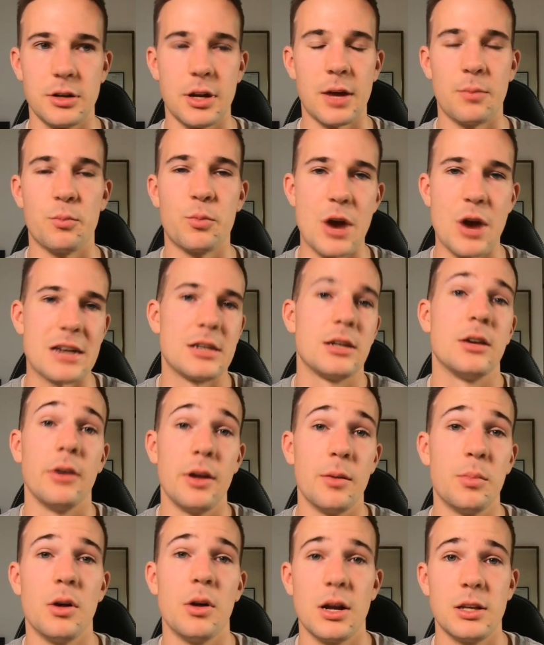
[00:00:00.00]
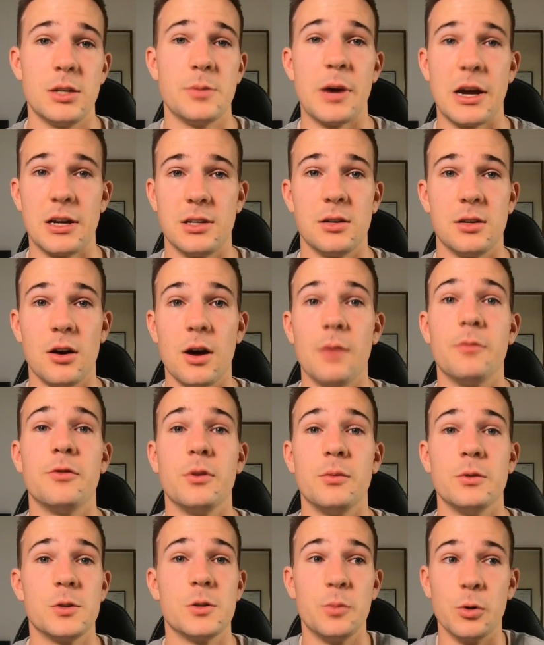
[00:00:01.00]
and practically applied space in high
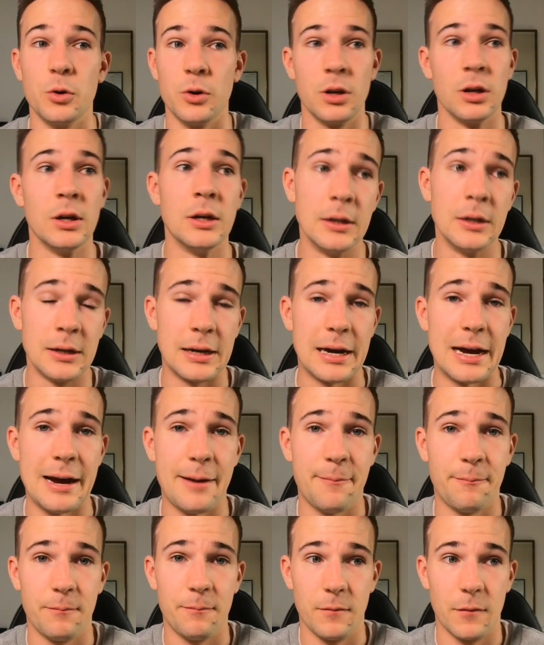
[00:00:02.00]
performance sport um,